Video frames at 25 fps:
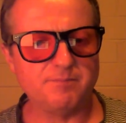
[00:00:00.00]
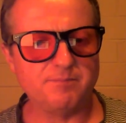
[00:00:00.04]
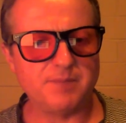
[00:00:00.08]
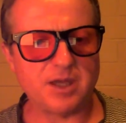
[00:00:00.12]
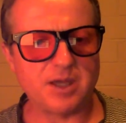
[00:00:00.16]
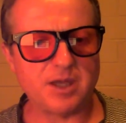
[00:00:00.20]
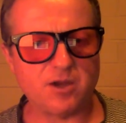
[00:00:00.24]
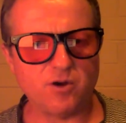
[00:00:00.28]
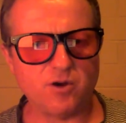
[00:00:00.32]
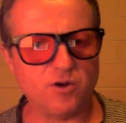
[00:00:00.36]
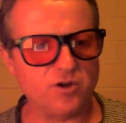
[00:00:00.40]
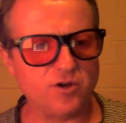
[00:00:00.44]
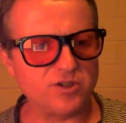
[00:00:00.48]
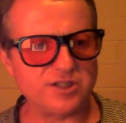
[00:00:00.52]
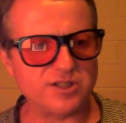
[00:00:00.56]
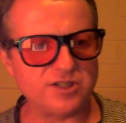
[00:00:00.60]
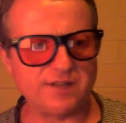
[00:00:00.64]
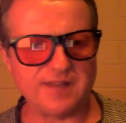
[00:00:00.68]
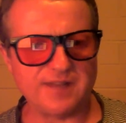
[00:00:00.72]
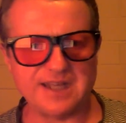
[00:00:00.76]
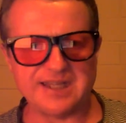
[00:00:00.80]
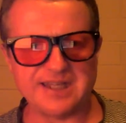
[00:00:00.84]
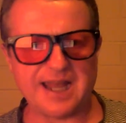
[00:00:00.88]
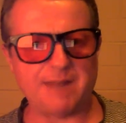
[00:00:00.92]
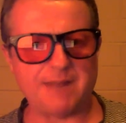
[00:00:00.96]
because
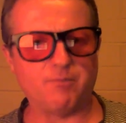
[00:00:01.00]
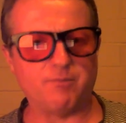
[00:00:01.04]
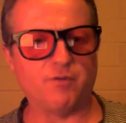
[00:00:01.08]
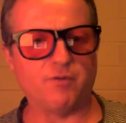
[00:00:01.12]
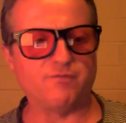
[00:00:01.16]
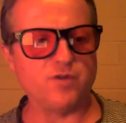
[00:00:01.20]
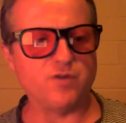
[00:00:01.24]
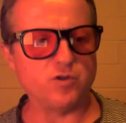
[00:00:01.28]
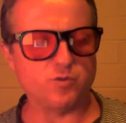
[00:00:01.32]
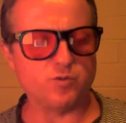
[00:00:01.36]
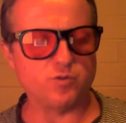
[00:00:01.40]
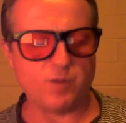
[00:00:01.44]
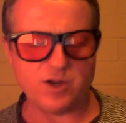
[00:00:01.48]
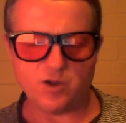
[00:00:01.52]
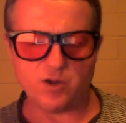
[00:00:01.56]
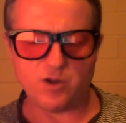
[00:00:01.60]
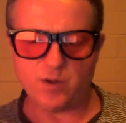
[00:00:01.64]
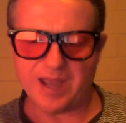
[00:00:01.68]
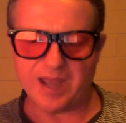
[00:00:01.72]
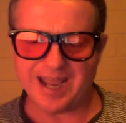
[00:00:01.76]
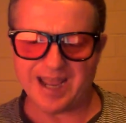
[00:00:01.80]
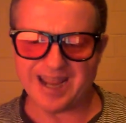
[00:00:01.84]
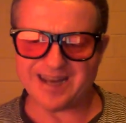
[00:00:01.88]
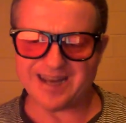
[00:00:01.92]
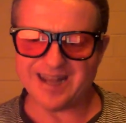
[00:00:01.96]
these animal foods, when you
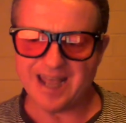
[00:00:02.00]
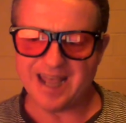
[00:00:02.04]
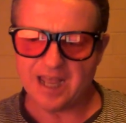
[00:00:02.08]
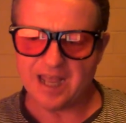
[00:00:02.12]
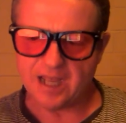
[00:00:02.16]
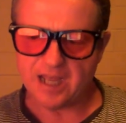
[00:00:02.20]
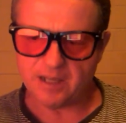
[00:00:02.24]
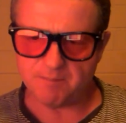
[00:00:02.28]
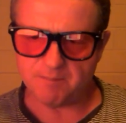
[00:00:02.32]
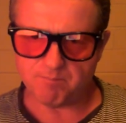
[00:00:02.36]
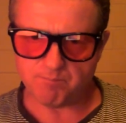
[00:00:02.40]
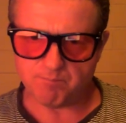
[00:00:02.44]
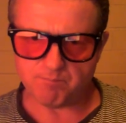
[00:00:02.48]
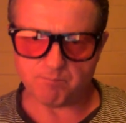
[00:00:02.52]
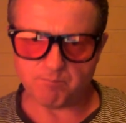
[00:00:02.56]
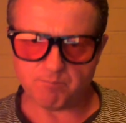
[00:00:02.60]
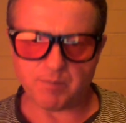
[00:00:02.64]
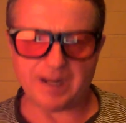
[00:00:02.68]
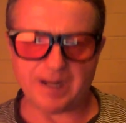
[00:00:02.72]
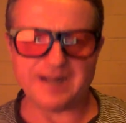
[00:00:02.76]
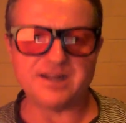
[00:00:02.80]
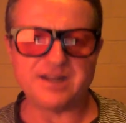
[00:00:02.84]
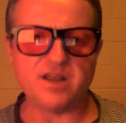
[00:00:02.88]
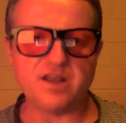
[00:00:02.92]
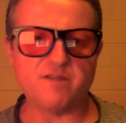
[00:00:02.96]
eat
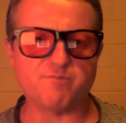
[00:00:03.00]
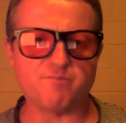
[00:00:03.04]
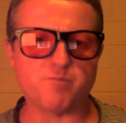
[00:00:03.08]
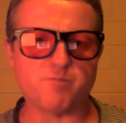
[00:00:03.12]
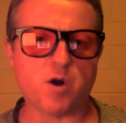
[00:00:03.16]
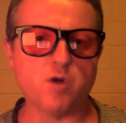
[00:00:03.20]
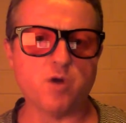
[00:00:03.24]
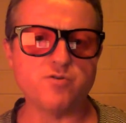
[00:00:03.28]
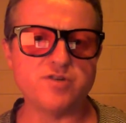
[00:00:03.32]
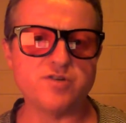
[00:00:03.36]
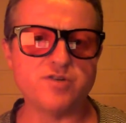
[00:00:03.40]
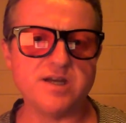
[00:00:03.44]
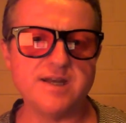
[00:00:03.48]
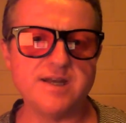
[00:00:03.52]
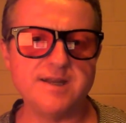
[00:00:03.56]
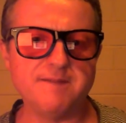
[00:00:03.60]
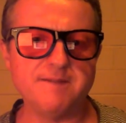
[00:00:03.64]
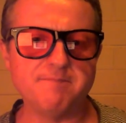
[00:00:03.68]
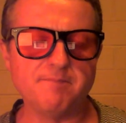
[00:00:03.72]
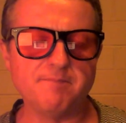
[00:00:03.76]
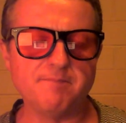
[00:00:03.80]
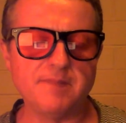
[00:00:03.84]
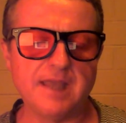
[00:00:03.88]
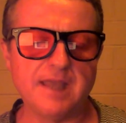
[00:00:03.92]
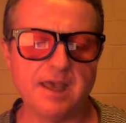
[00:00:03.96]
plenty of protein,